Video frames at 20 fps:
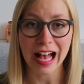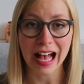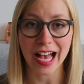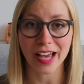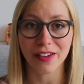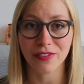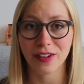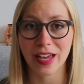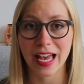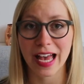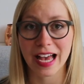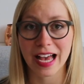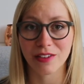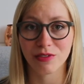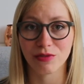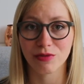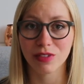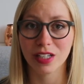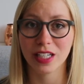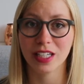I've
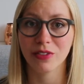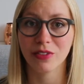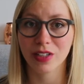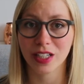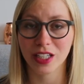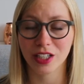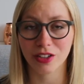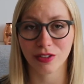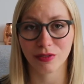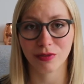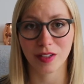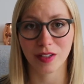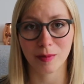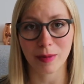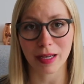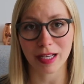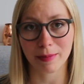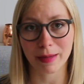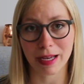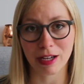had really, really good
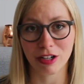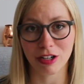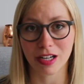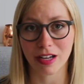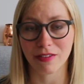feedback about it.